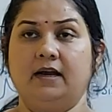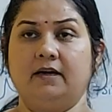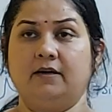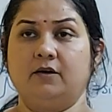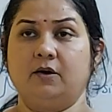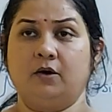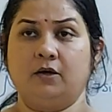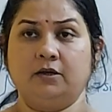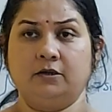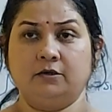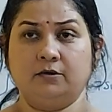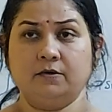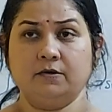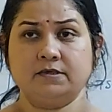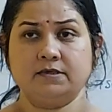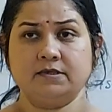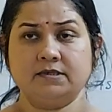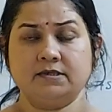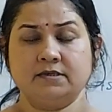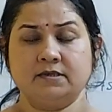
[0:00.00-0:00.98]
and all
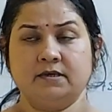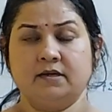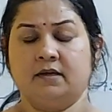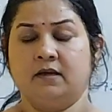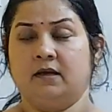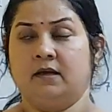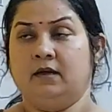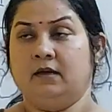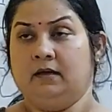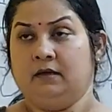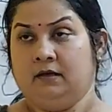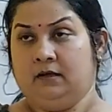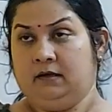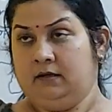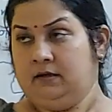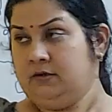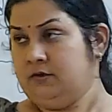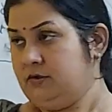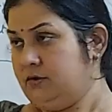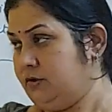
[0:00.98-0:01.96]
those.
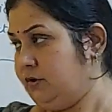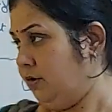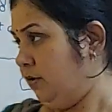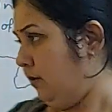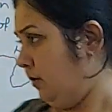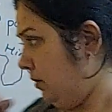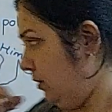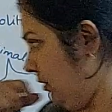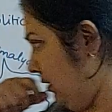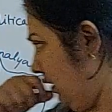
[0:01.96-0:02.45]
So